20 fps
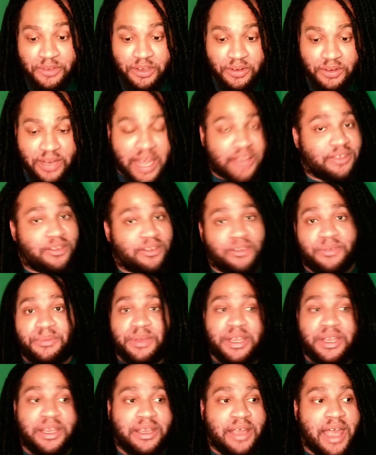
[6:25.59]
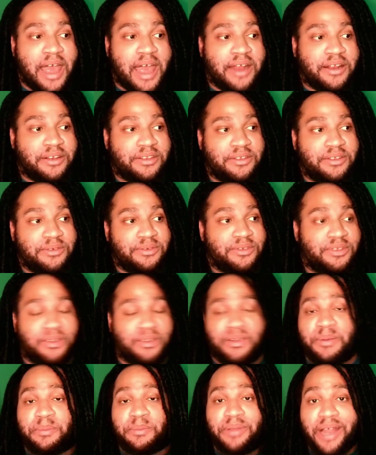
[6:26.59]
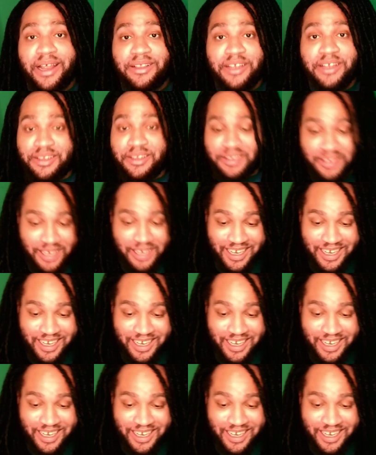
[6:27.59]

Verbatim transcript: So that's gonna be added to certain playlists.